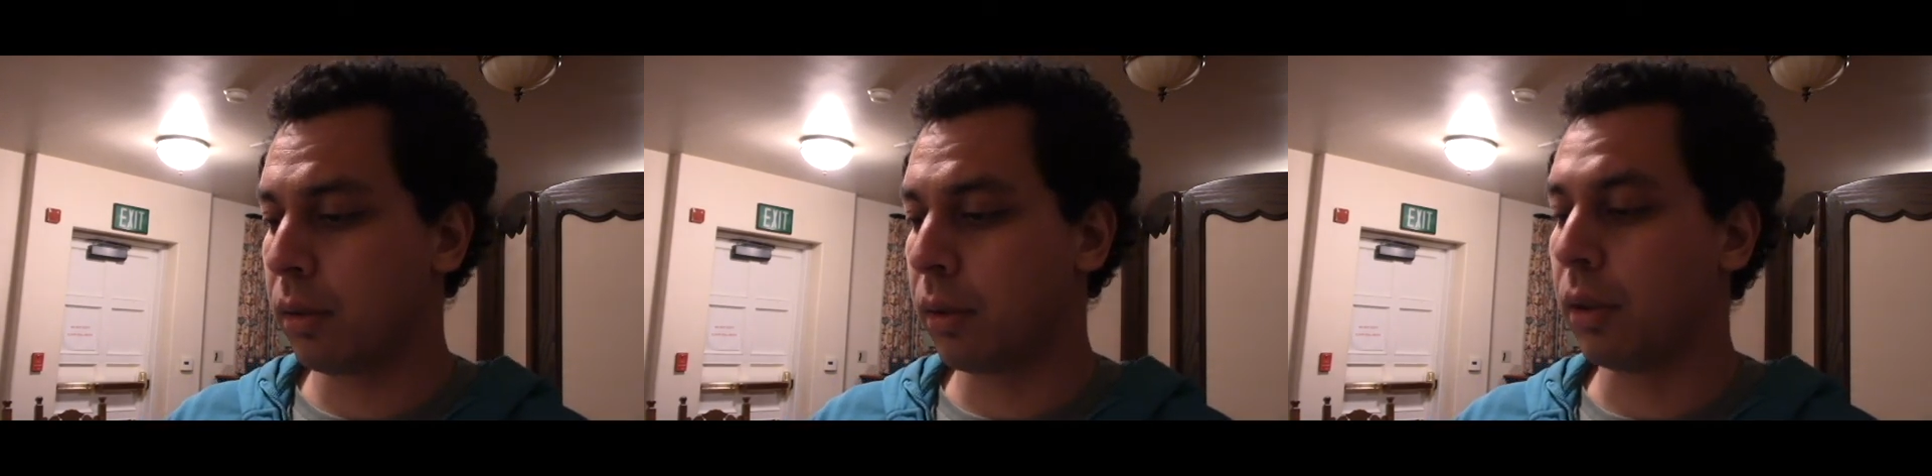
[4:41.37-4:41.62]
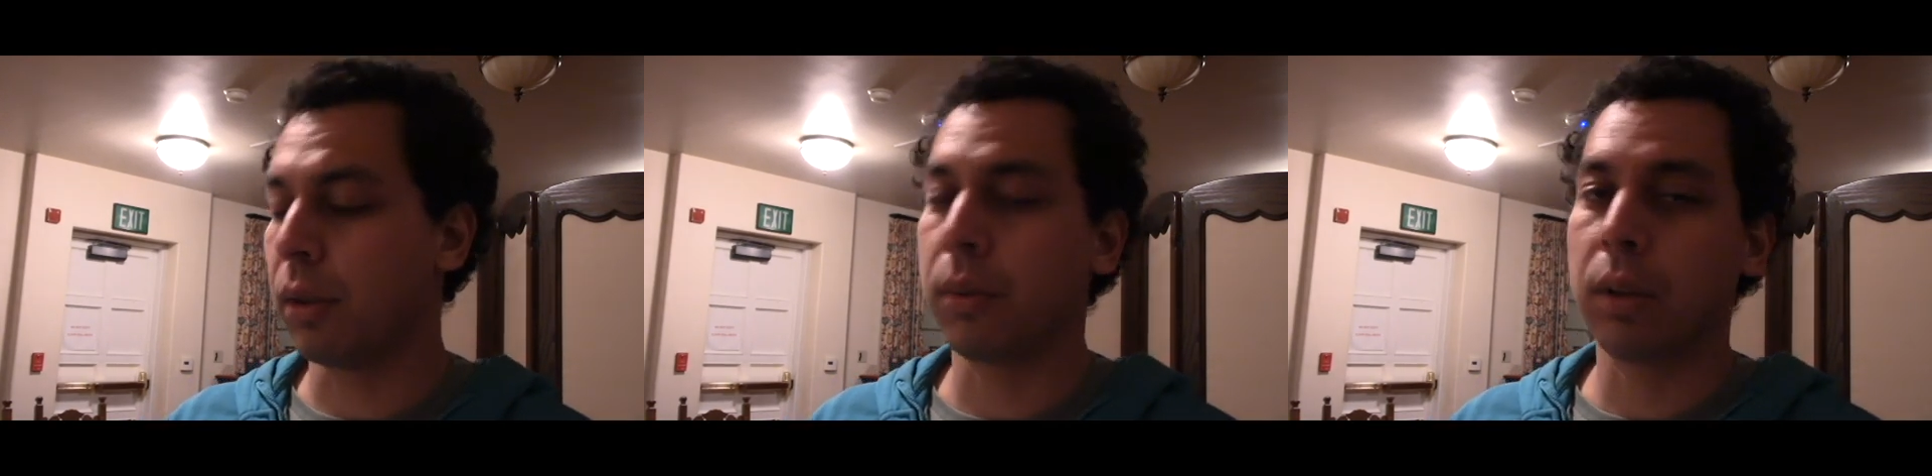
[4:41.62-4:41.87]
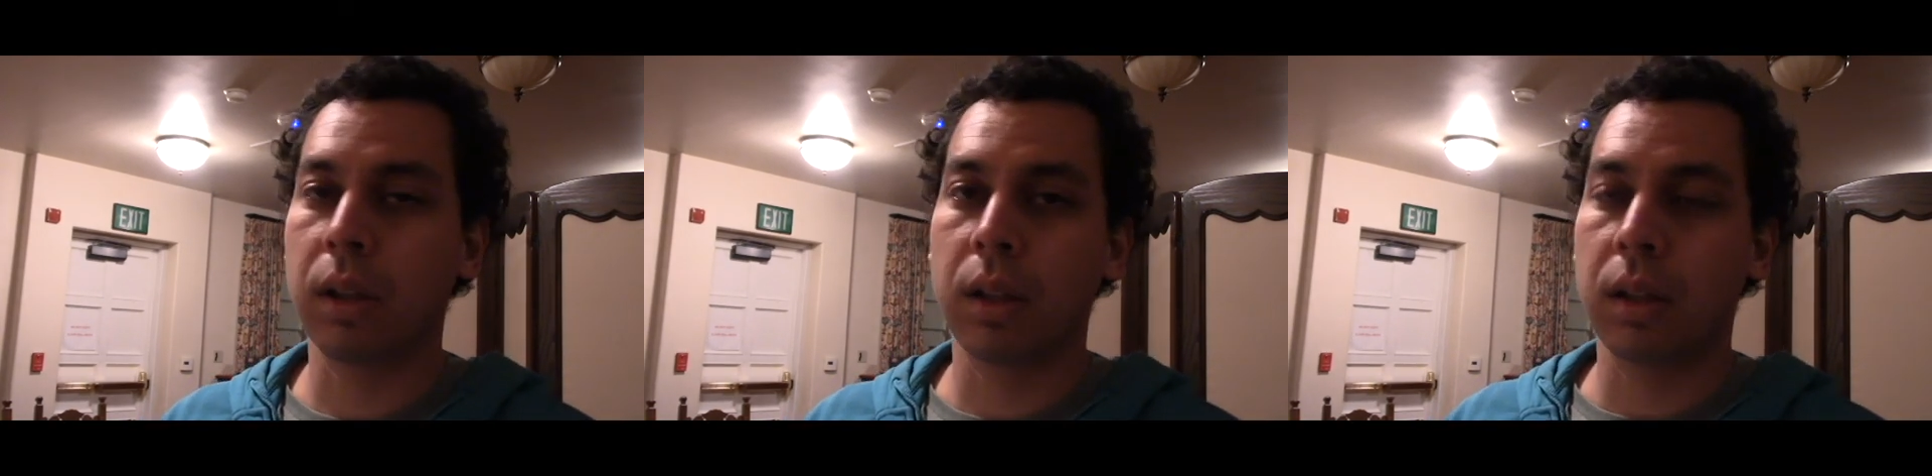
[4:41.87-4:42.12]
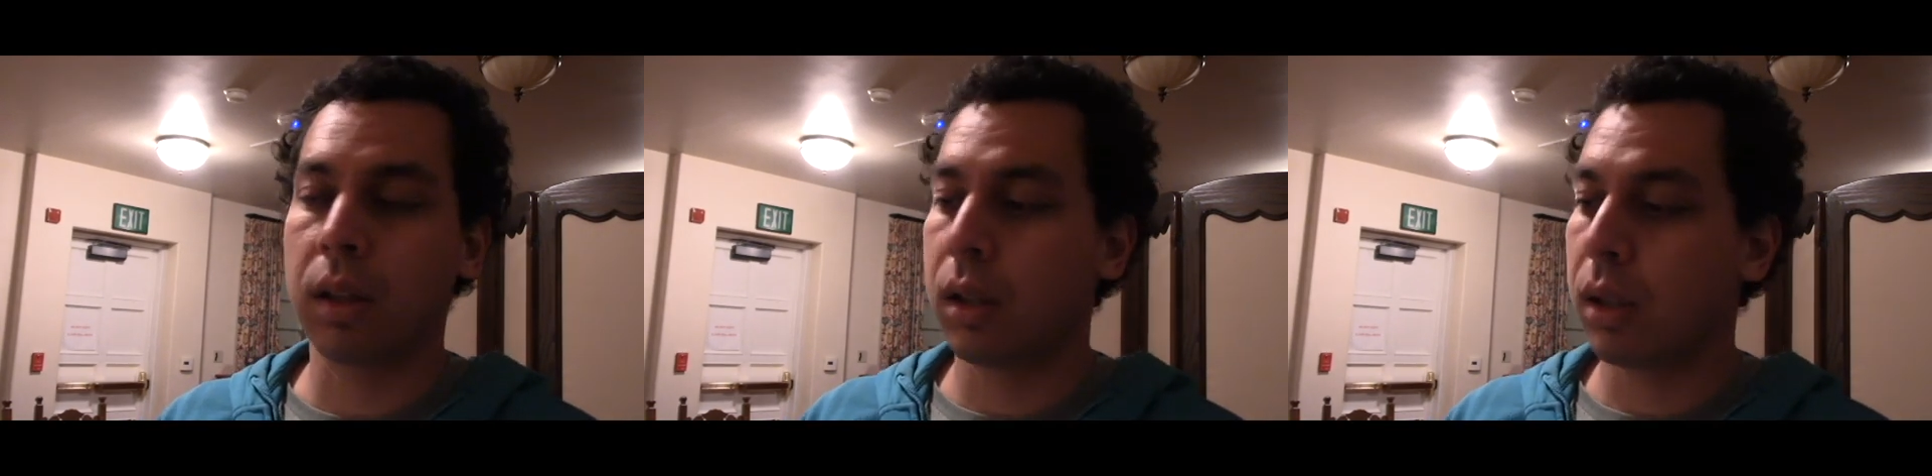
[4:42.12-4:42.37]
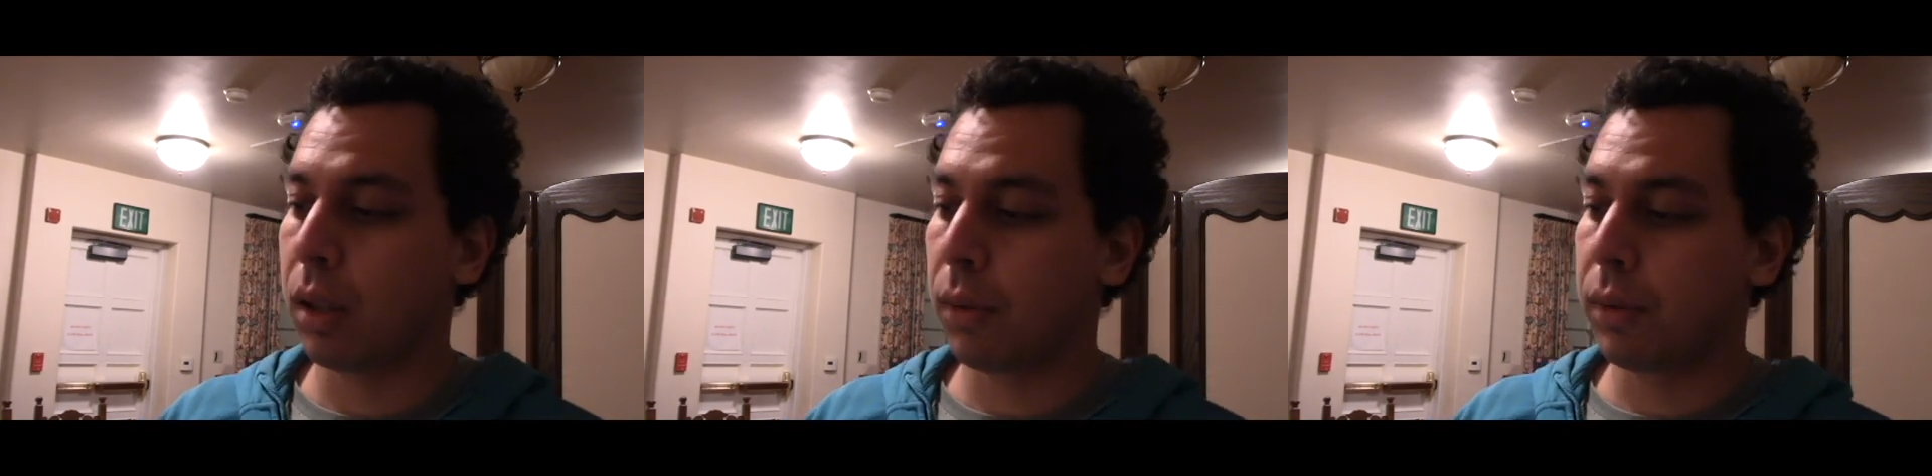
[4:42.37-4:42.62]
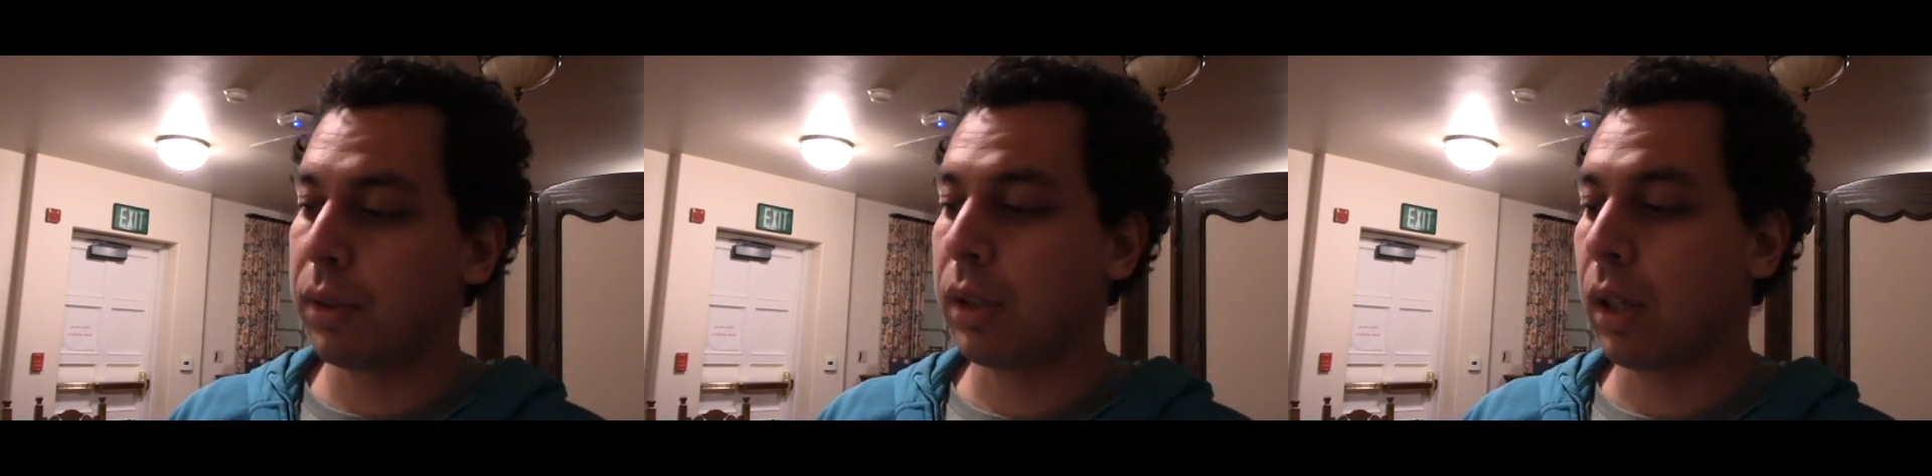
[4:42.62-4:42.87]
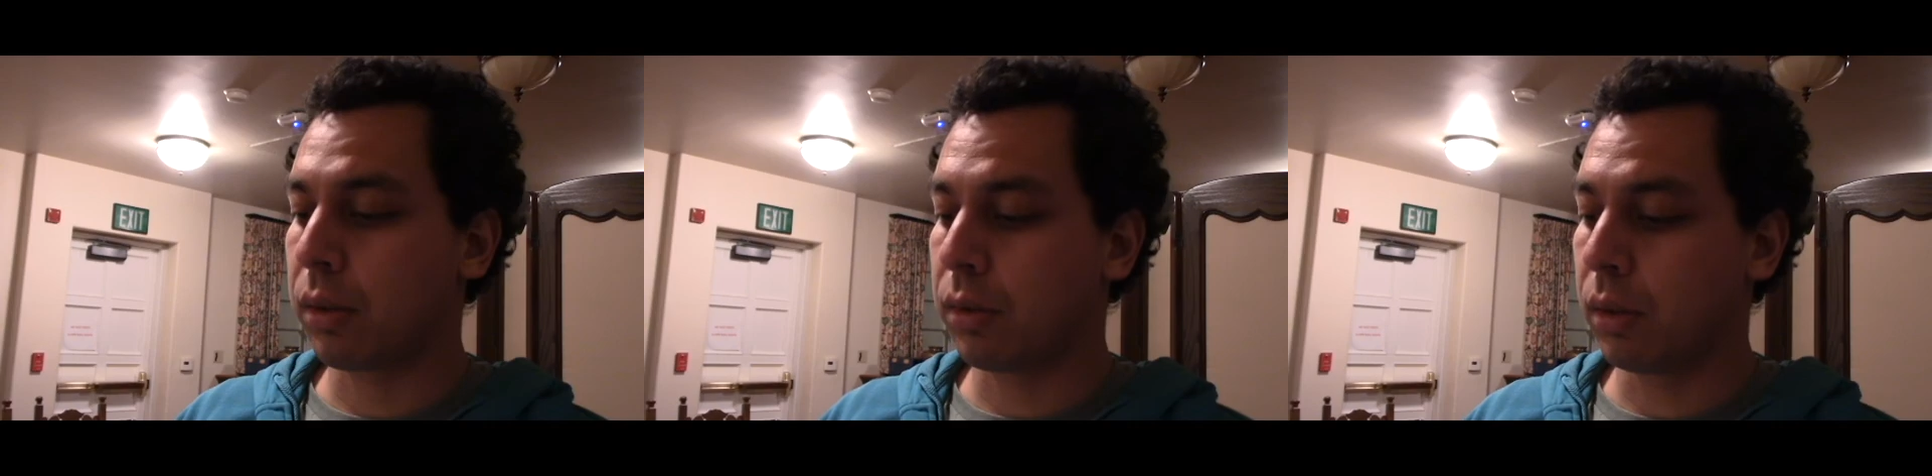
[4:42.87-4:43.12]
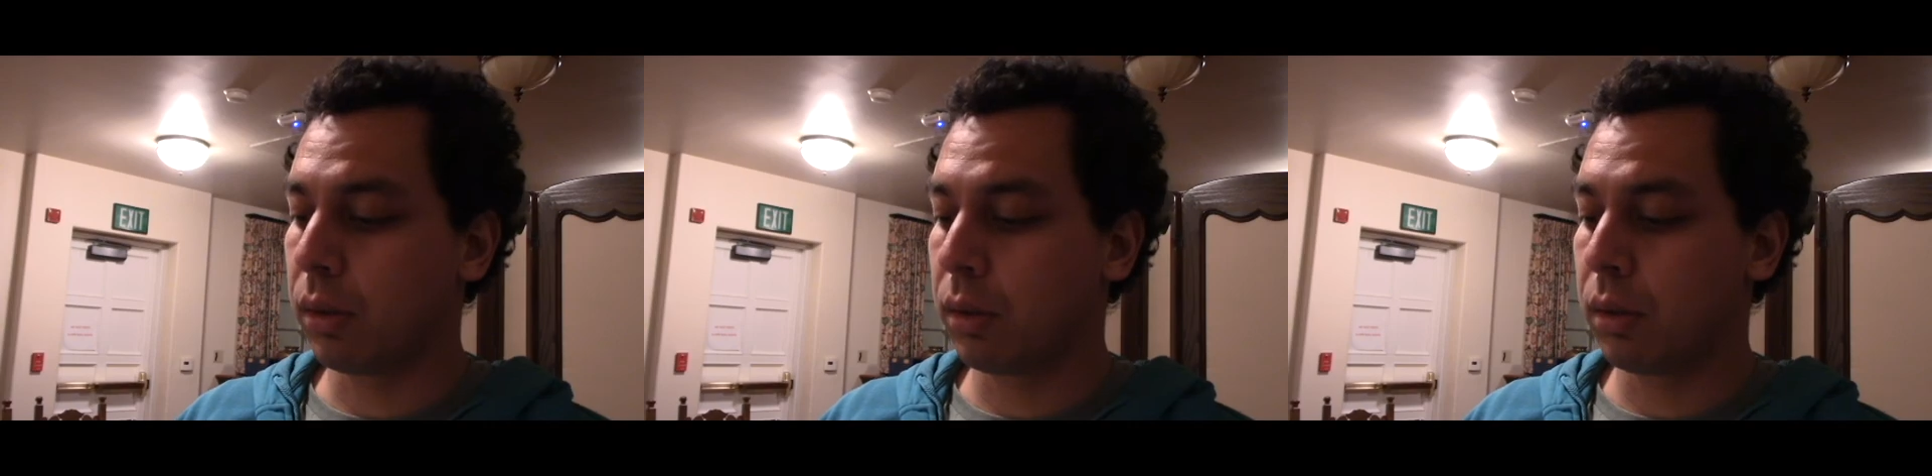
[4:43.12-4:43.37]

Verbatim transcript: you know every section.